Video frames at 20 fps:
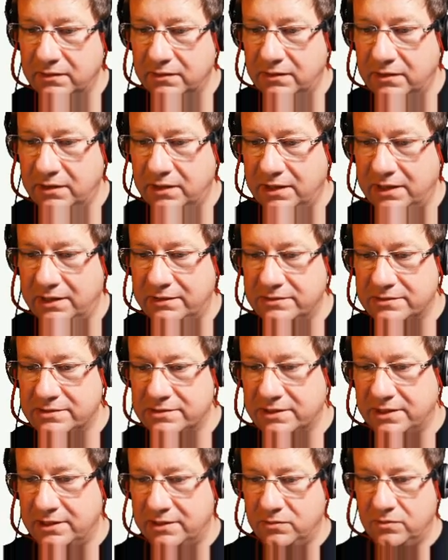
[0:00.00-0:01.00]
at the
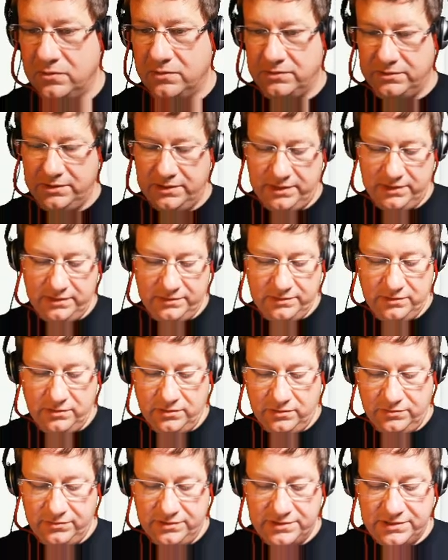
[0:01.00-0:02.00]
same
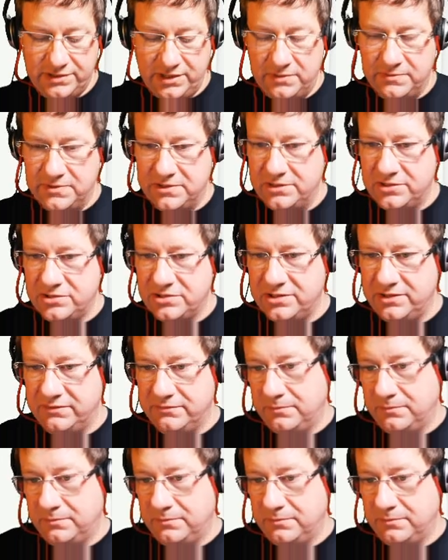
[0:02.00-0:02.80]
on the same initiative.